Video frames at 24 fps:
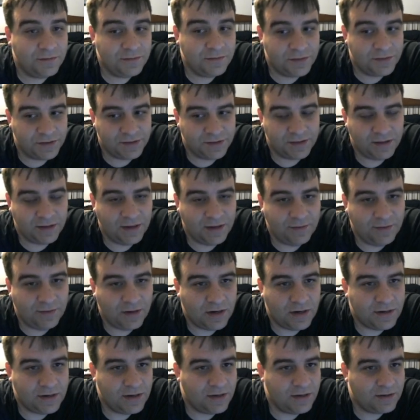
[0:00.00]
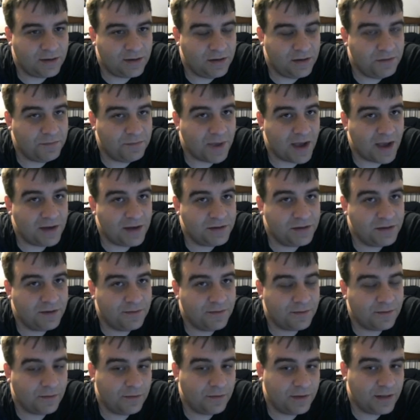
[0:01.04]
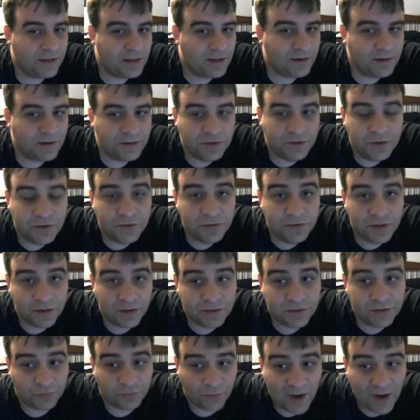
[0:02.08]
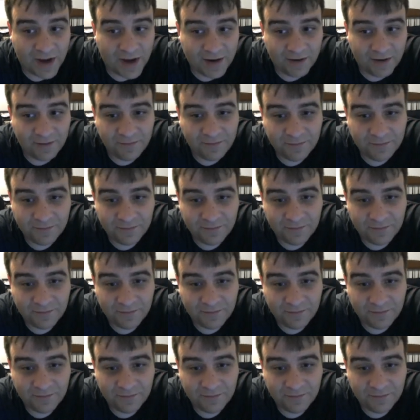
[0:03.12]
just to give you an idea, can you imagine throwing that on New Year's Regan?